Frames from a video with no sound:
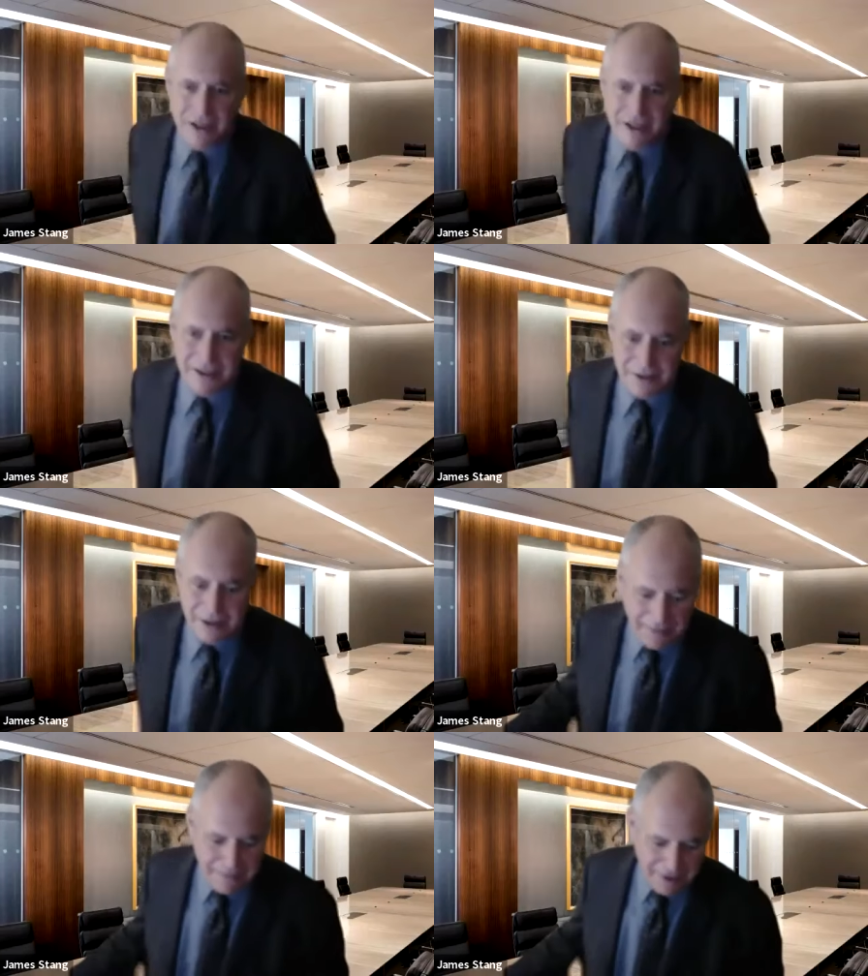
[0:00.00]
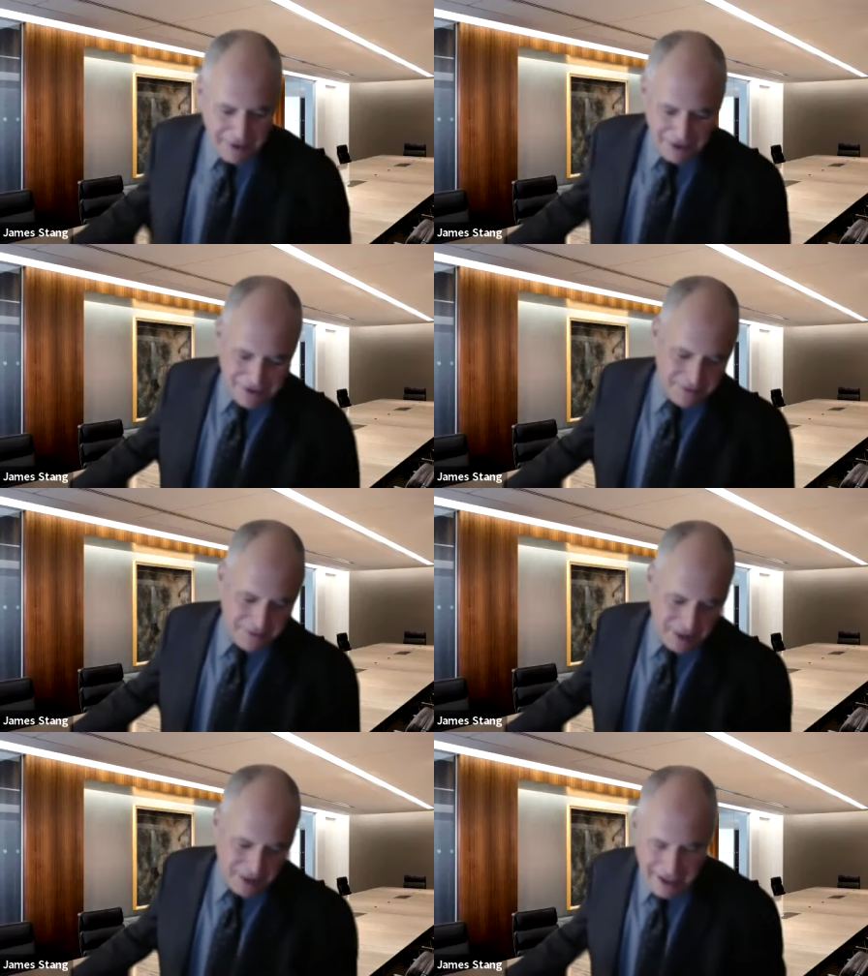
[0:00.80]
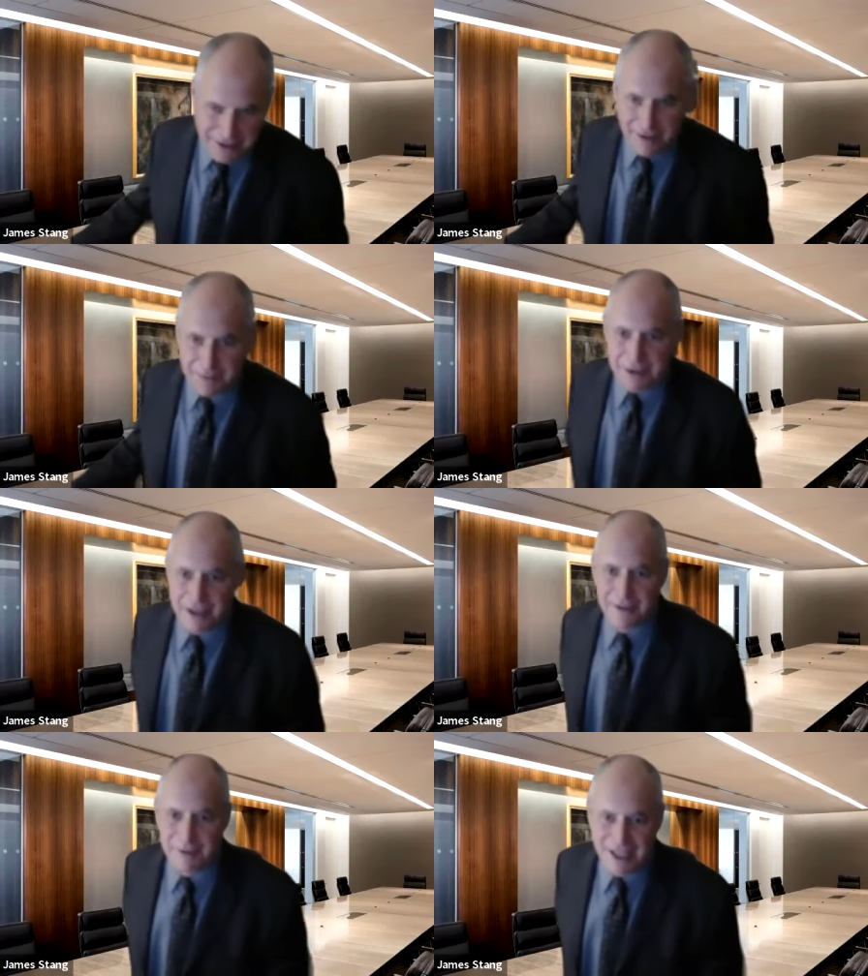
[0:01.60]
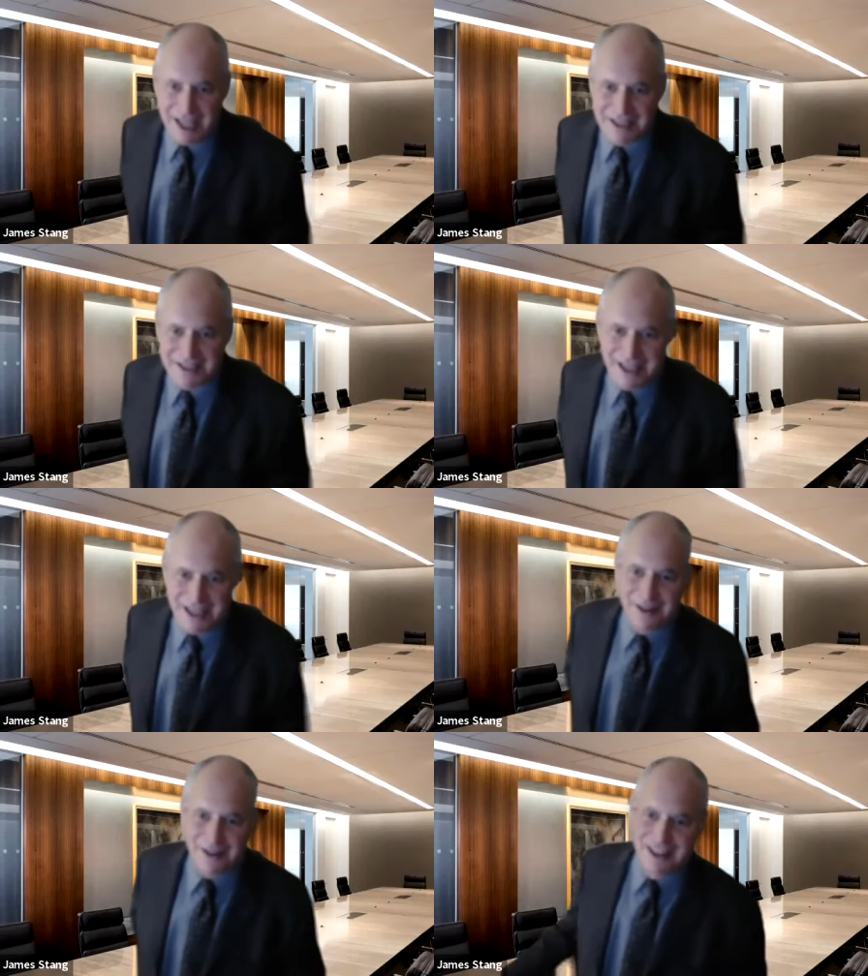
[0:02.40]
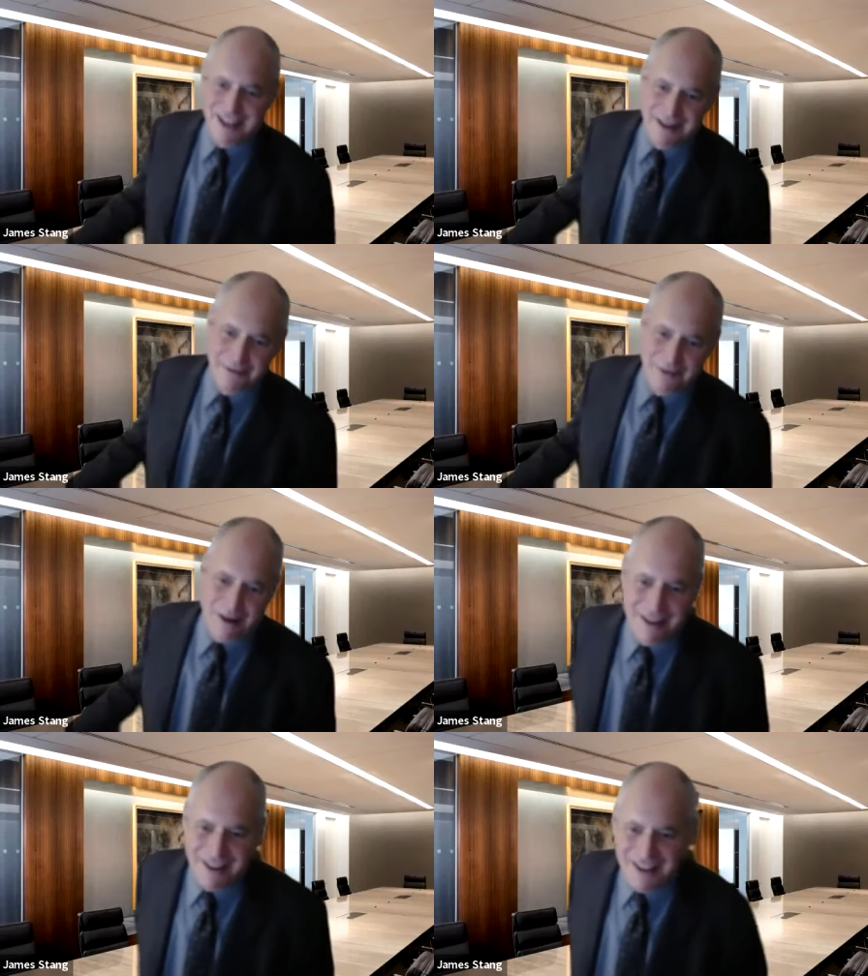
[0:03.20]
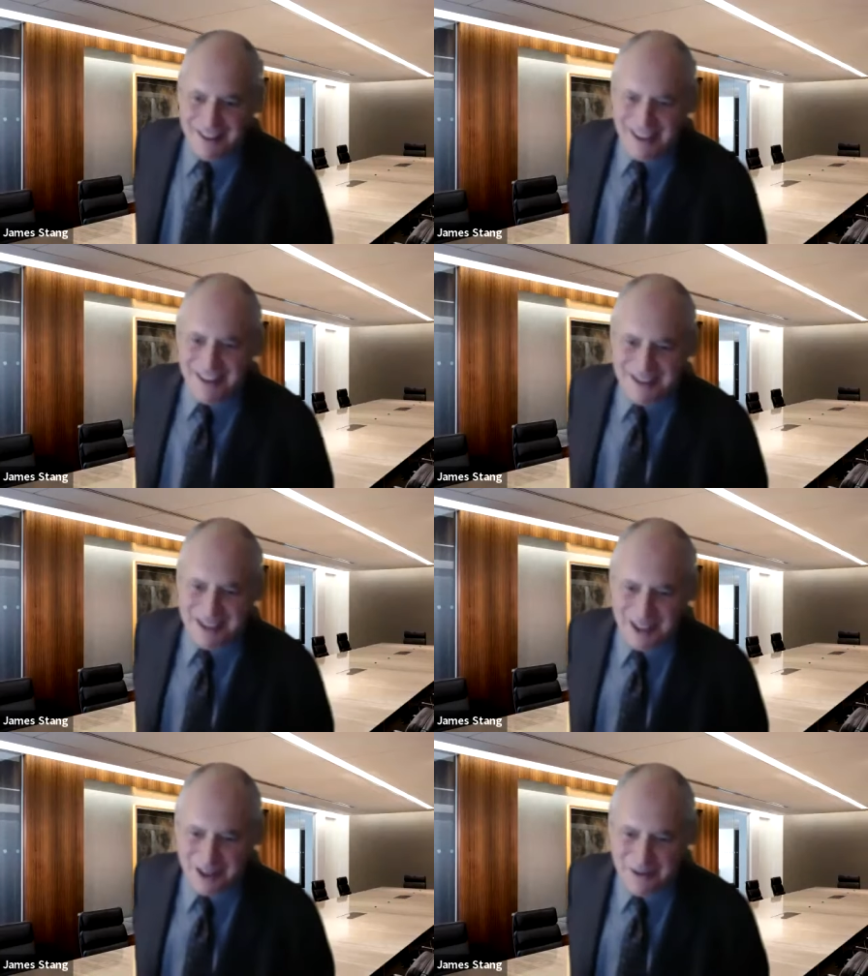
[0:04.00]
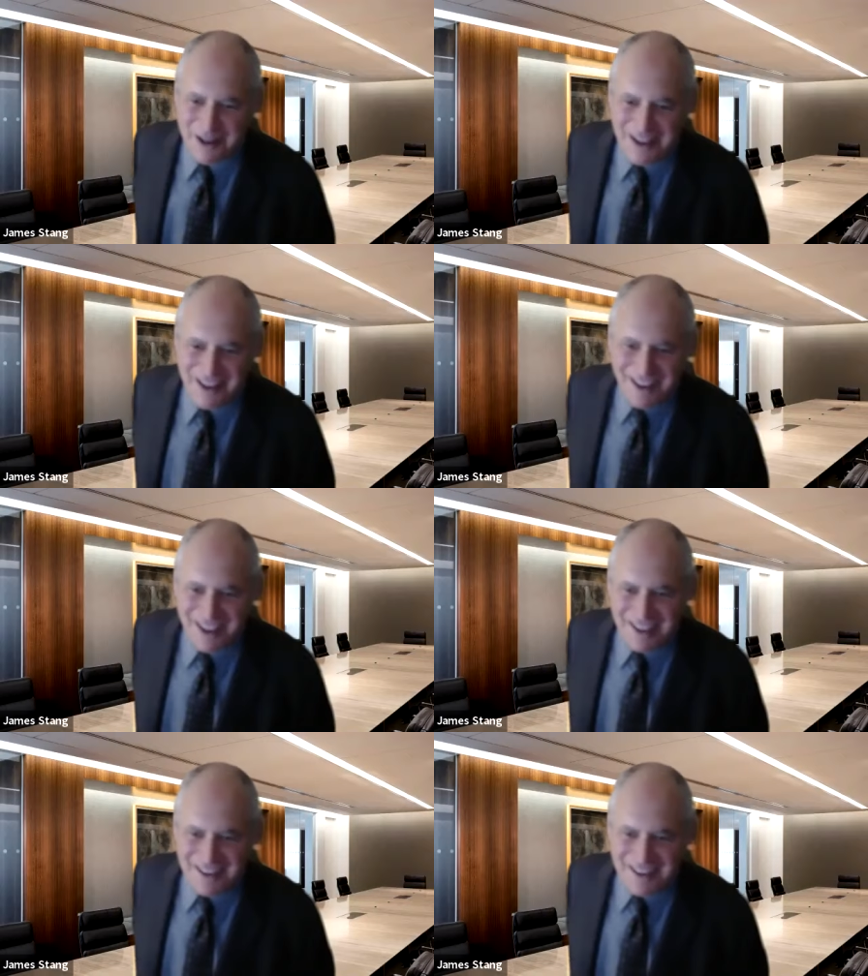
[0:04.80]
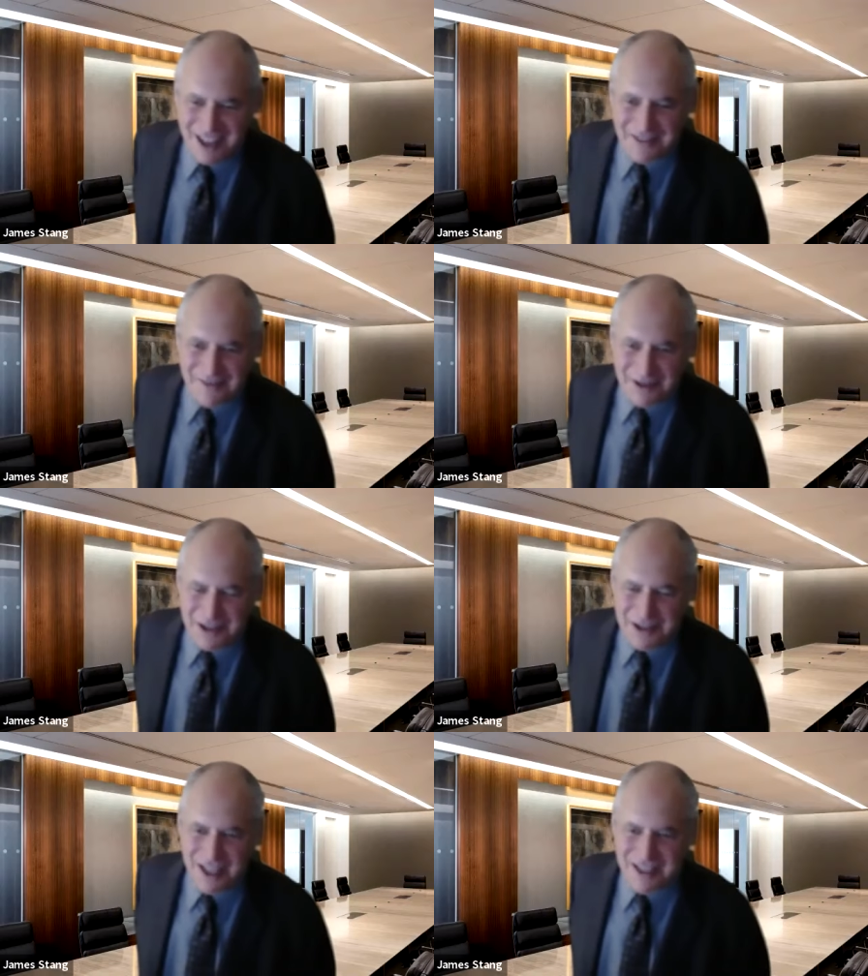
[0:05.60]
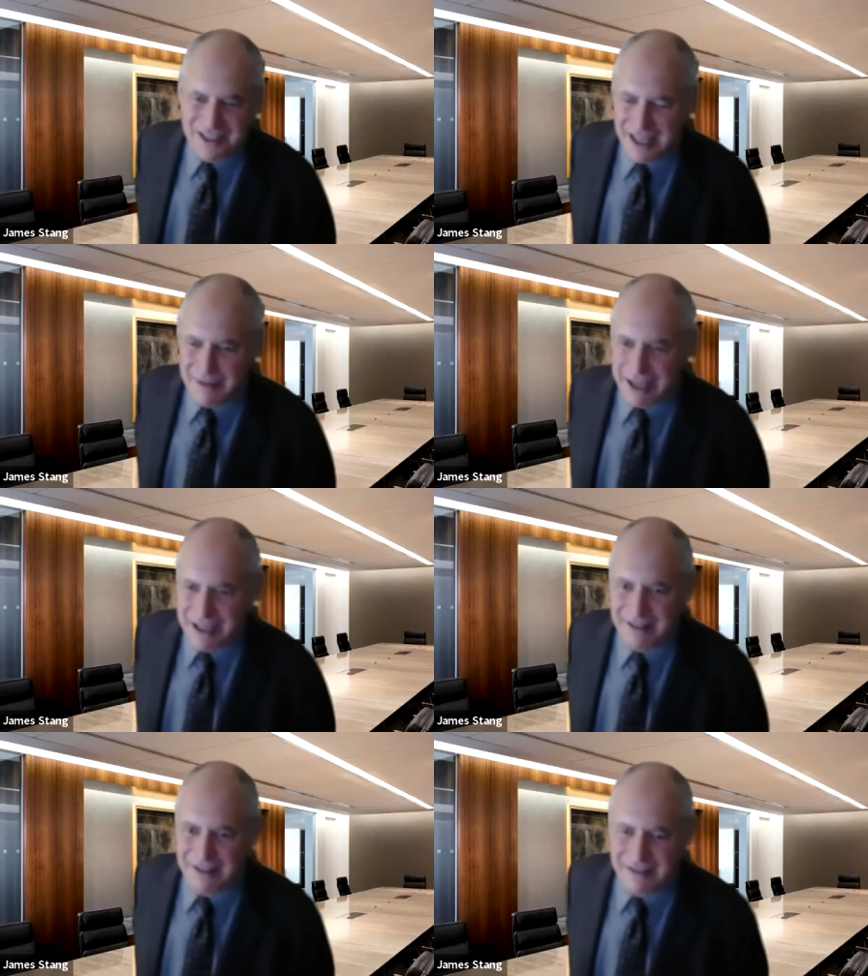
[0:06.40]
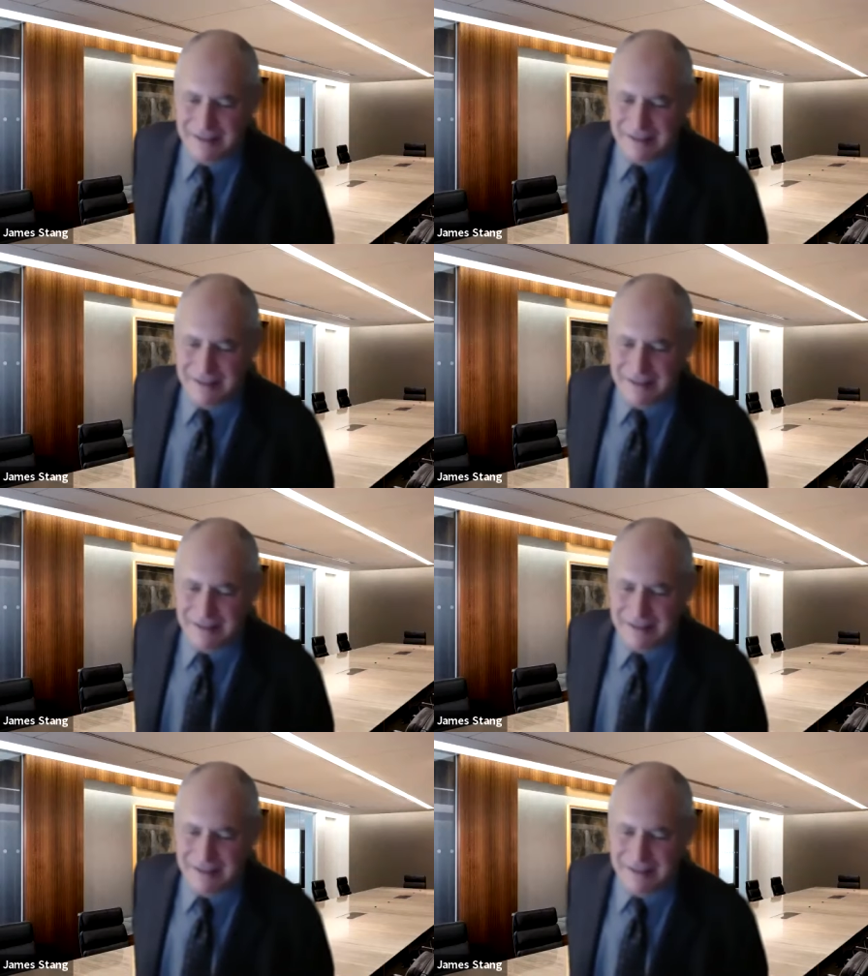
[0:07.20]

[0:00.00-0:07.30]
John to answer that because when I interrupted him in the last town hall, I got it wrong. So, John, would you take a stab at it?